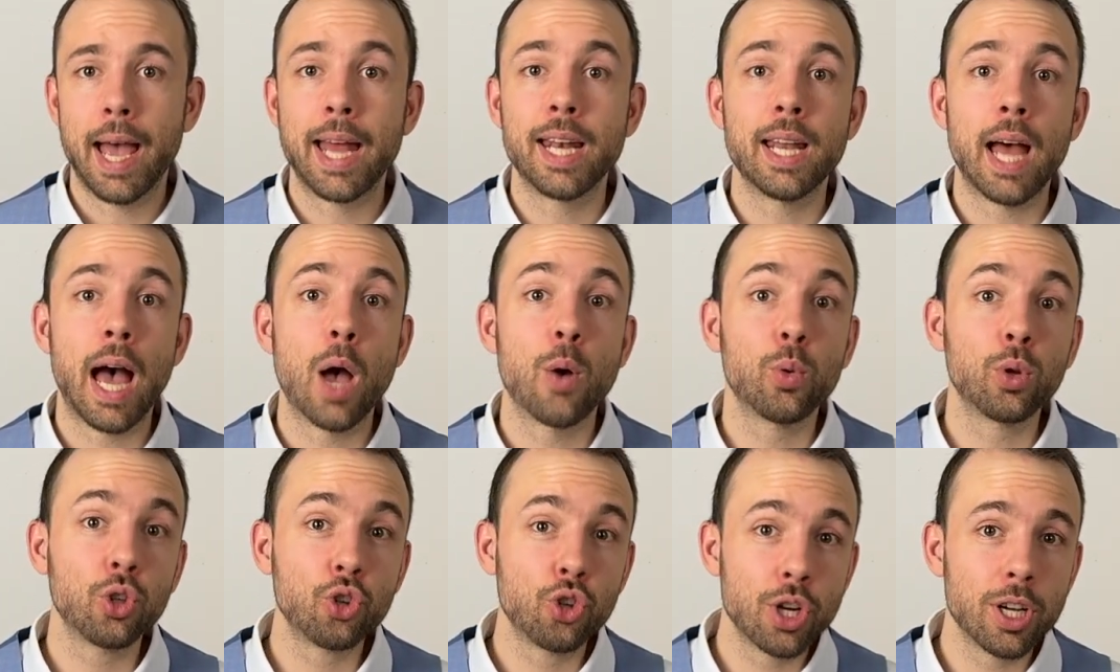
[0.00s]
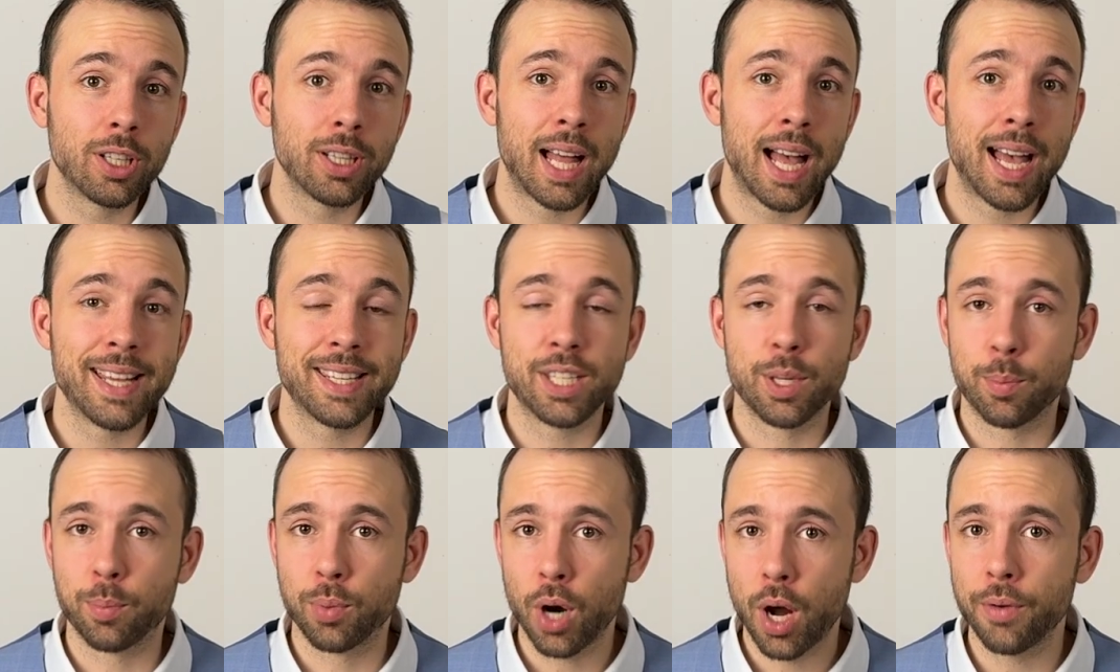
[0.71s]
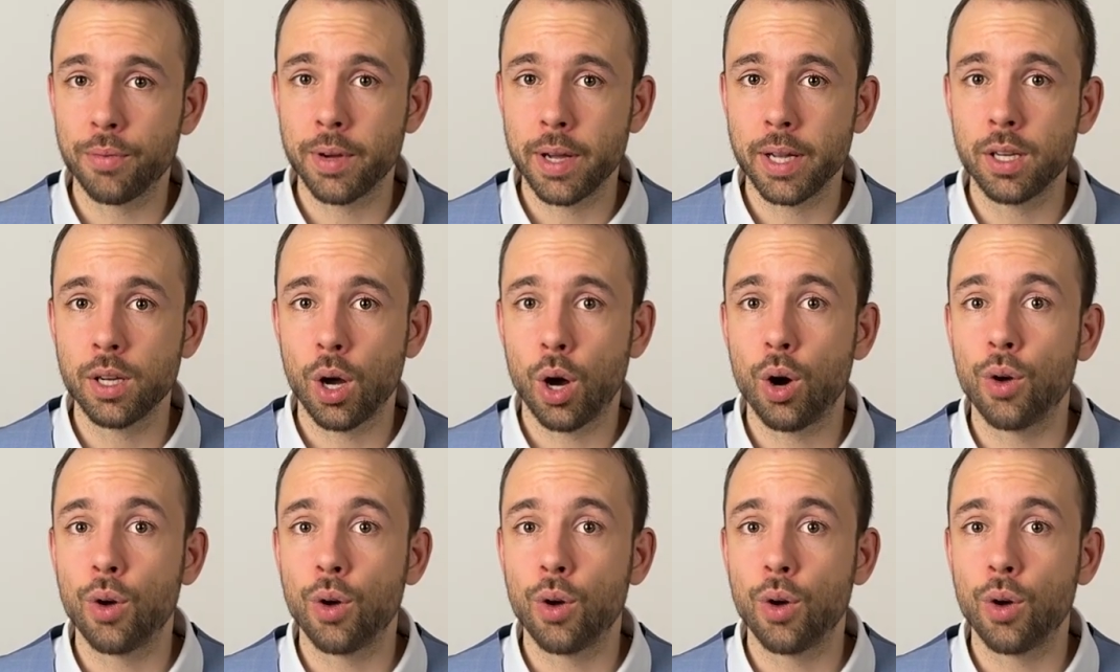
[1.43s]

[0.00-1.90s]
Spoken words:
and I will realize the profit